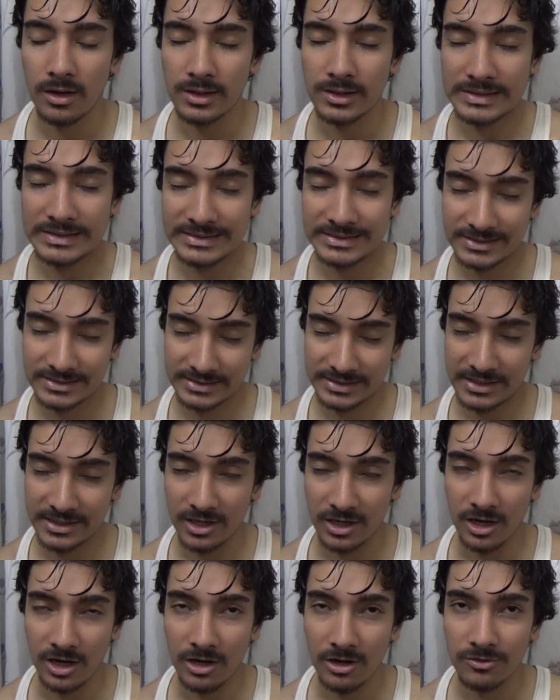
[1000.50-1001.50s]
instead
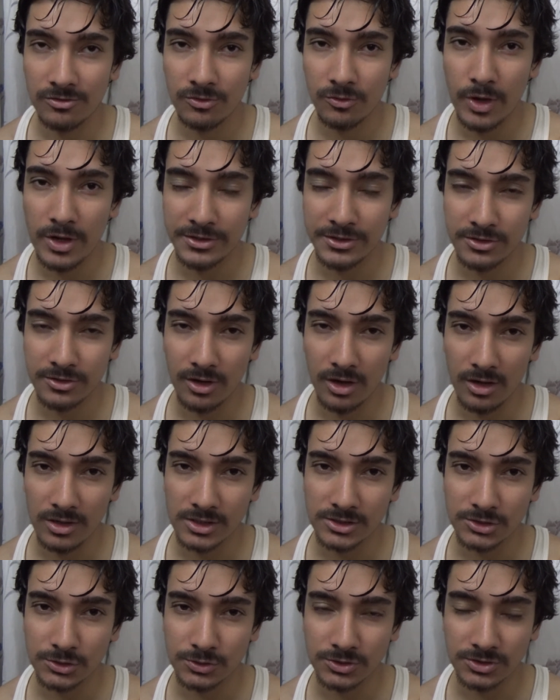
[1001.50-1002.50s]
of going to
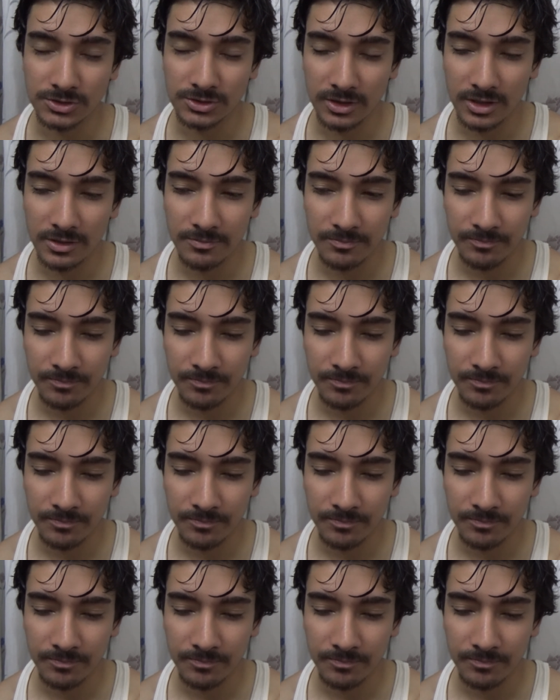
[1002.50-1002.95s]
college to study.